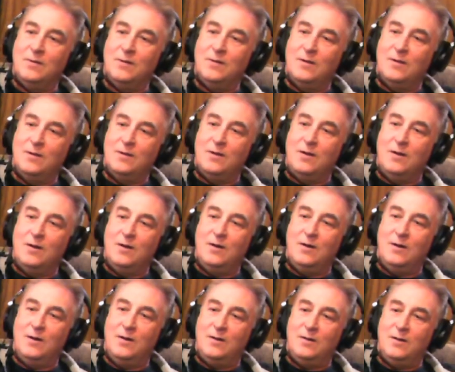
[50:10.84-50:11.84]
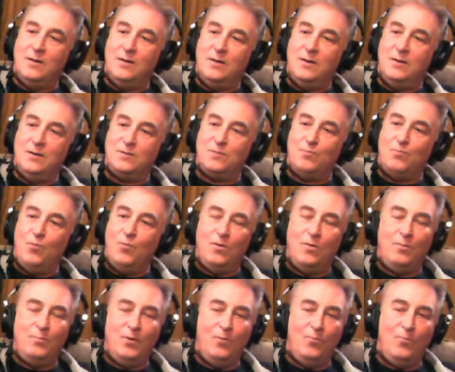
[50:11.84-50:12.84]
Uh, It's more
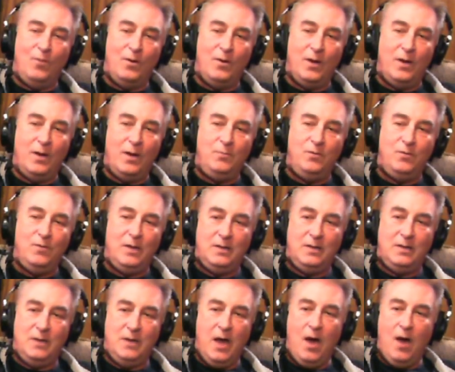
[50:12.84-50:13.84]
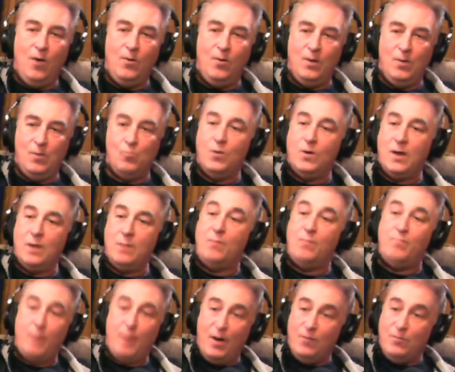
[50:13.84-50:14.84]
about what I'm doing now and what I'm
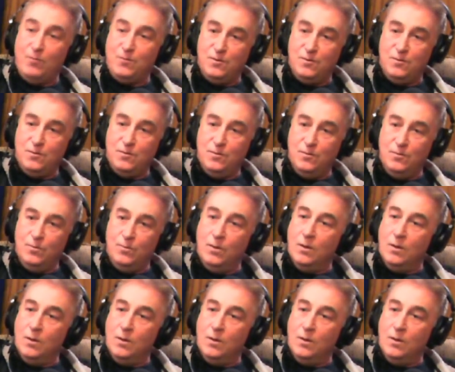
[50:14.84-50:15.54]
about to do